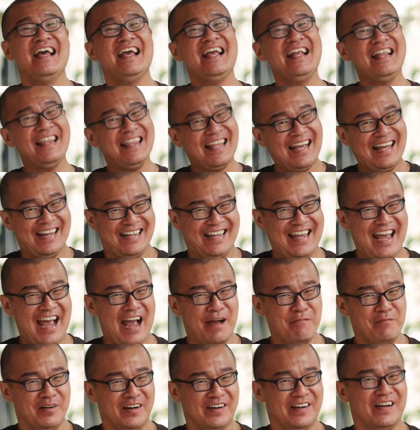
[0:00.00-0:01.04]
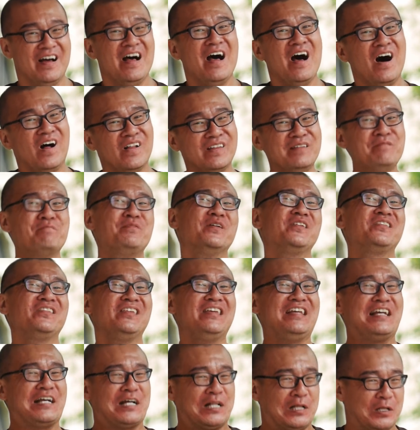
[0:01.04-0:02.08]
In that camera,
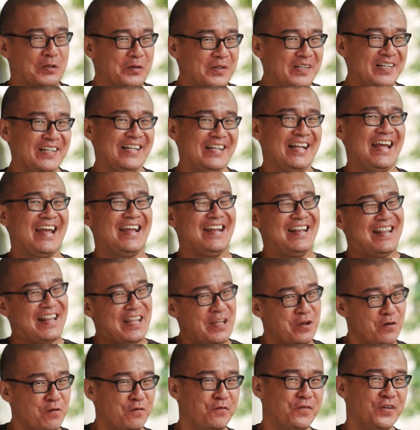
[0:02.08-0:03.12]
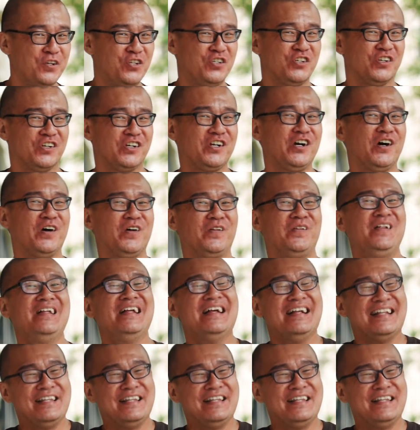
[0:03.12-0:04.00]
Olympus included a new feature called